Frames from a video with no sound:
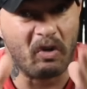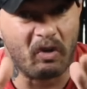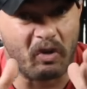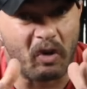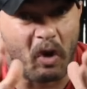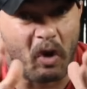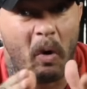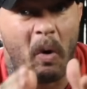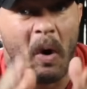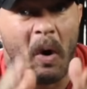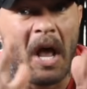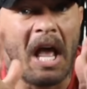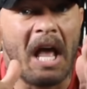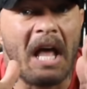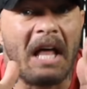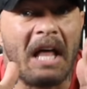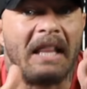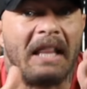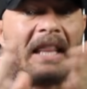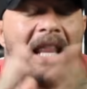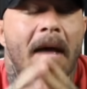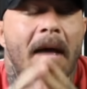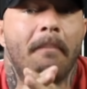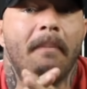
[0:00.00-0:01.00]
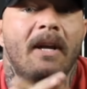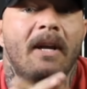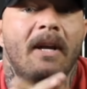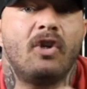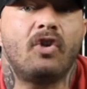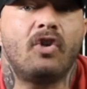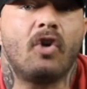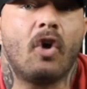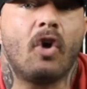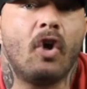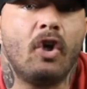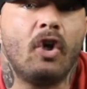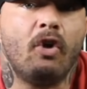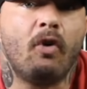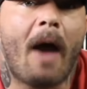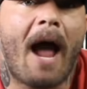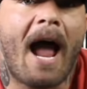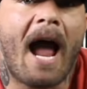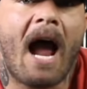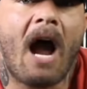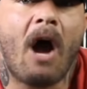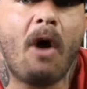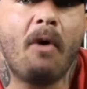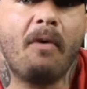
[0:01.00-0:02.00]
So let me show you
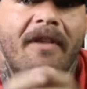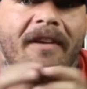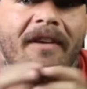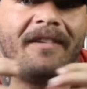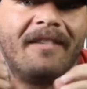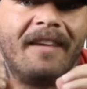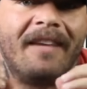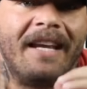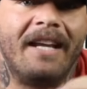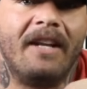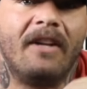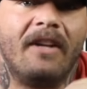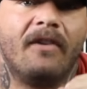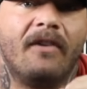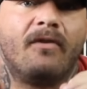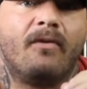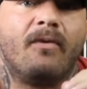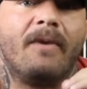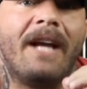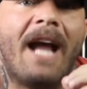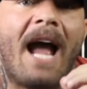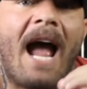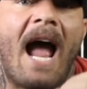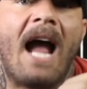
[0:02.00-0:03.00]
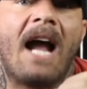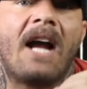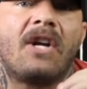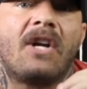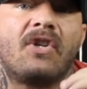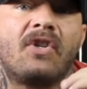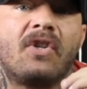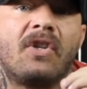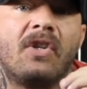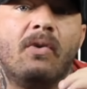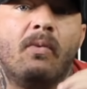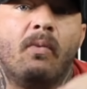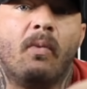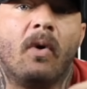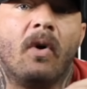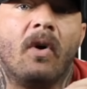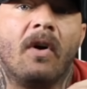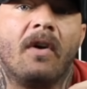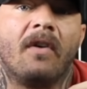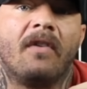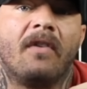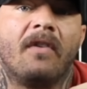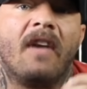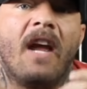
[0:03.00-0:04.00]
how this industry actually
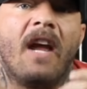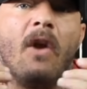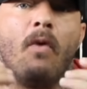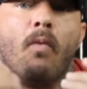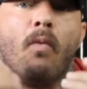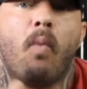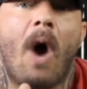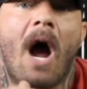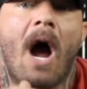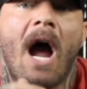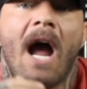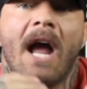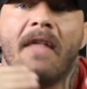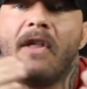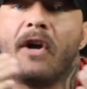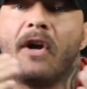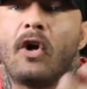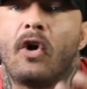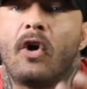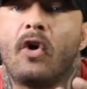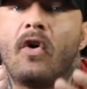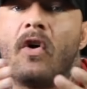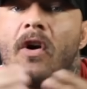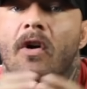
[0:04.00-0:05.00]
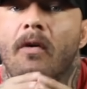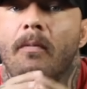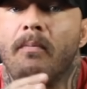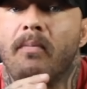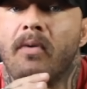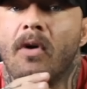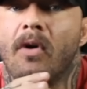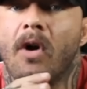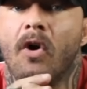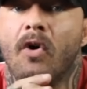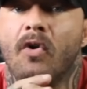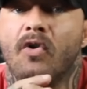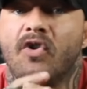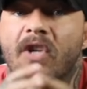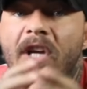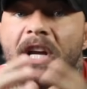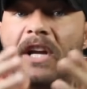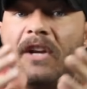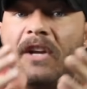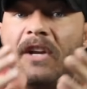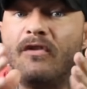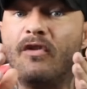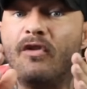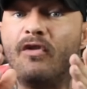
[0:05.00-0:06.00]
works and why the current approach
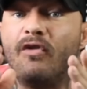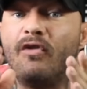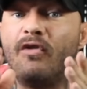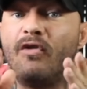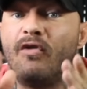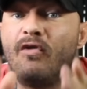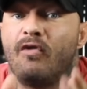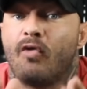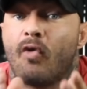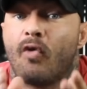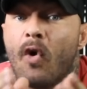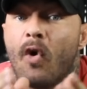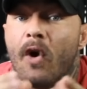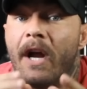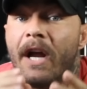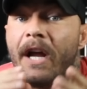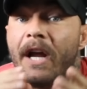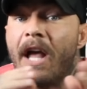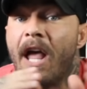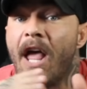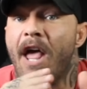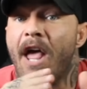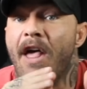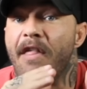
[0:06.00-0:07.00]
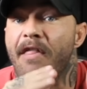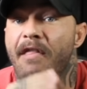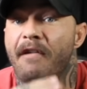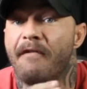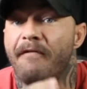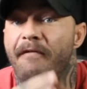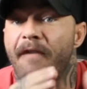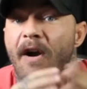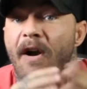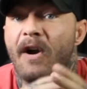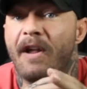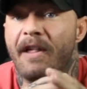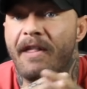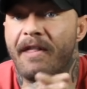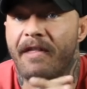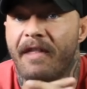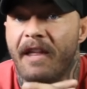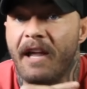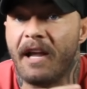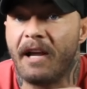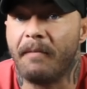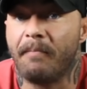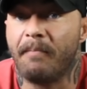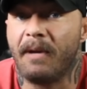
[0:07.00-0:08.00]
is destroying the very
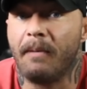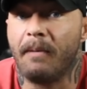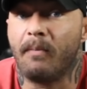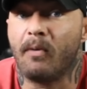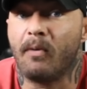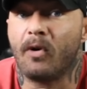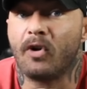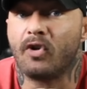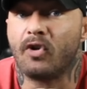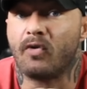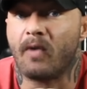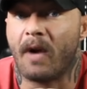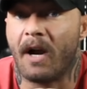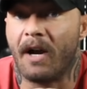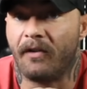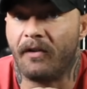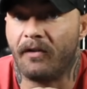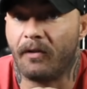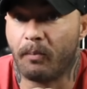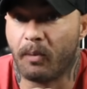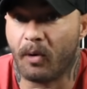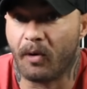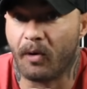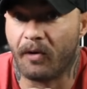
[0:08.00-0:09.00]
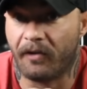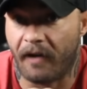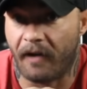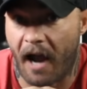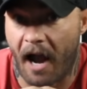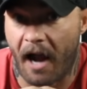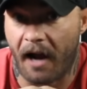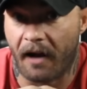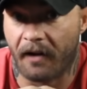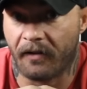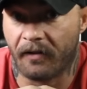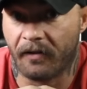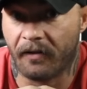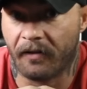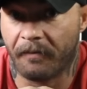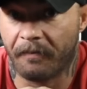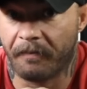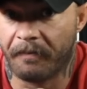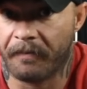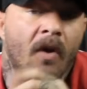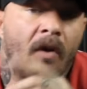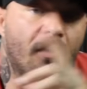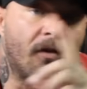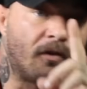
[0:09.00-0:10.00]
thing people are trying to protect.
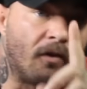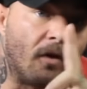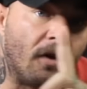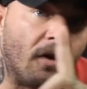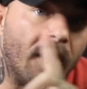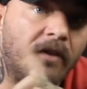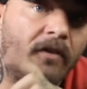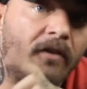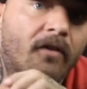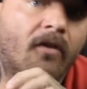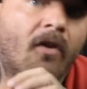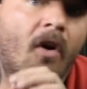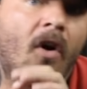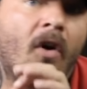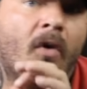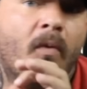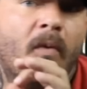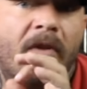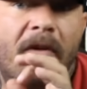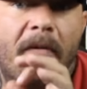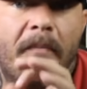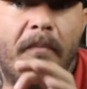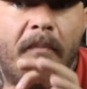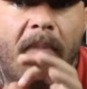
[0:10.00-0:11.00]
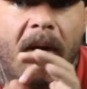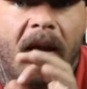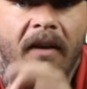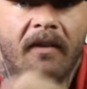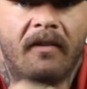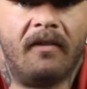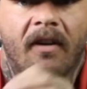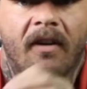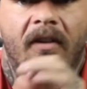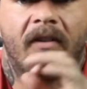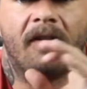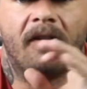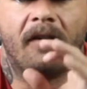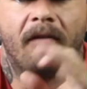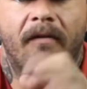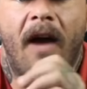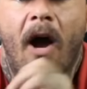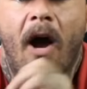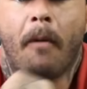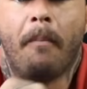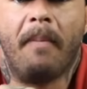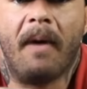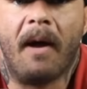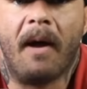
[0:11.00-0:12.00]
So let's start with the basics of
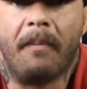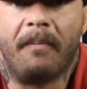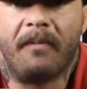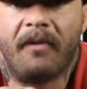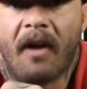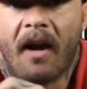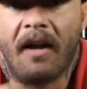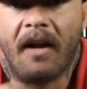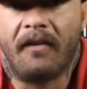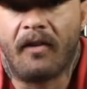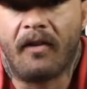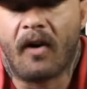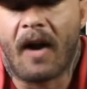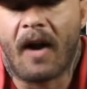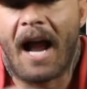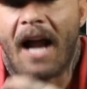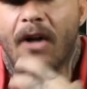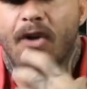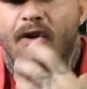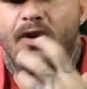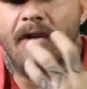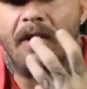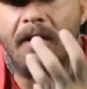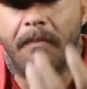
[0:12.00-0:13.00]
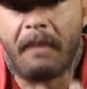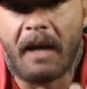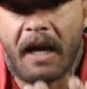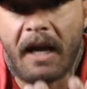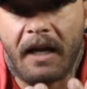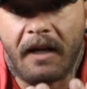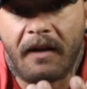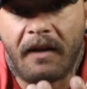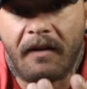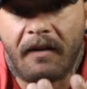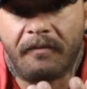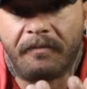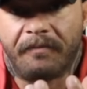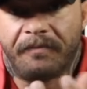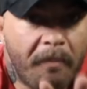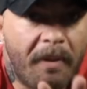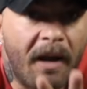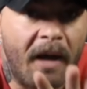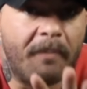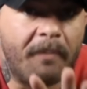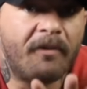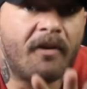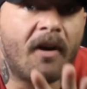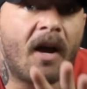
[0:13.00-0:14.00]
how peptides are actually made.
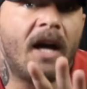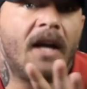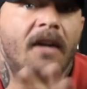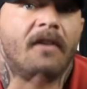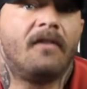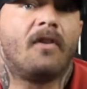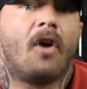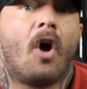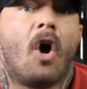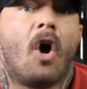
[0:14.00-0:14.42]
Peptides